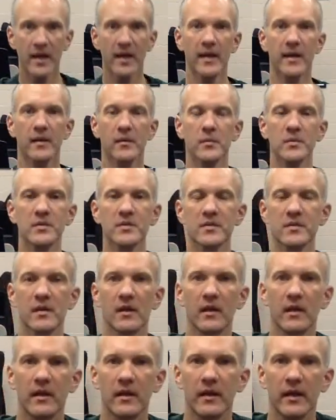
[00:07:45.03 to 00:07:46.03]

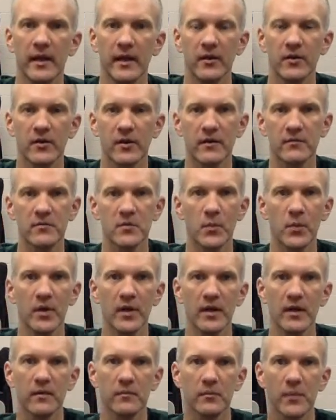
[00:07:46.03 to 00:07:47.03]
times, and you're going to
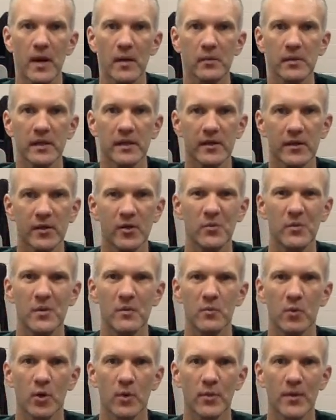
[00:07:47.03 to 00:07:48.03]
have to put in probably a
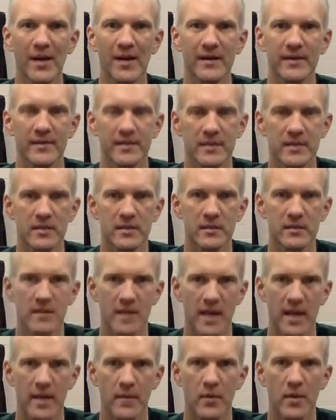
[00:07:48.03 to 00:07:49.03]
little bit more
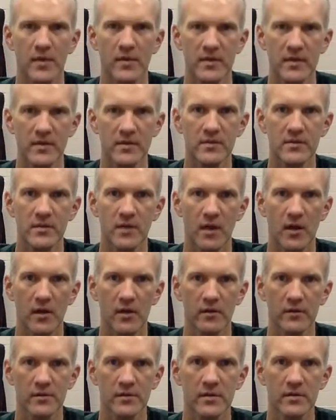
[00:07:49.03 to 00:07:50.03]
practice time on these
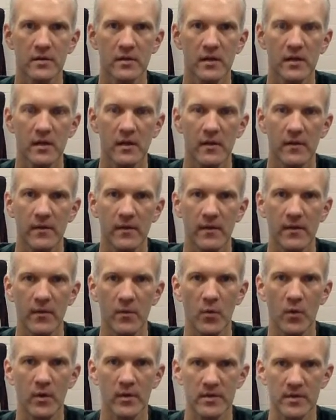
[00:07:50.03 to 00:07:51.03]
songs
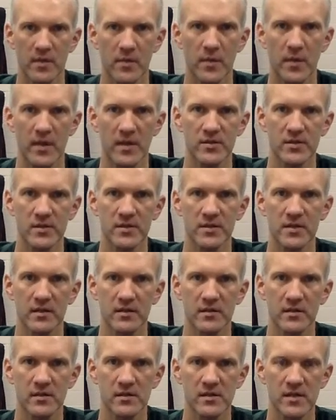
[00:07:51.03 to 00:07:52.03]
than the ones on
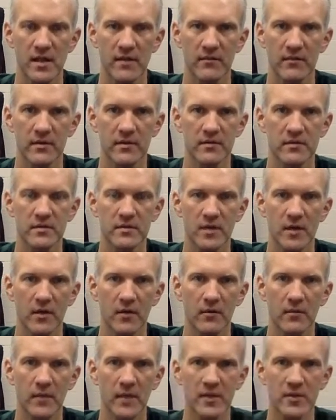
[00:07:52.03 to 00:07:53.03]
pages 6 and 7.
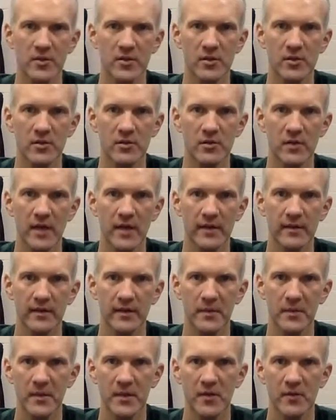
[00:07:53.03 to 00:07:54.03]
So make sure you do
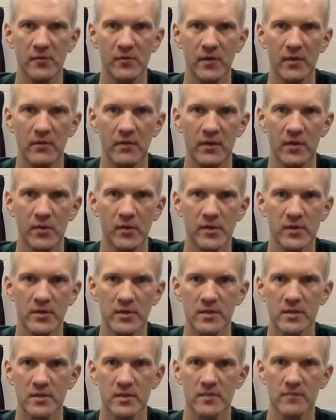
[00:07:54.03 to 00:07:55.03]
that. Let me know if you have any
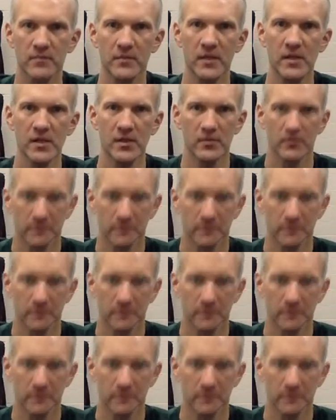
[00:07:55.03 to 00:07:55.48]
questions.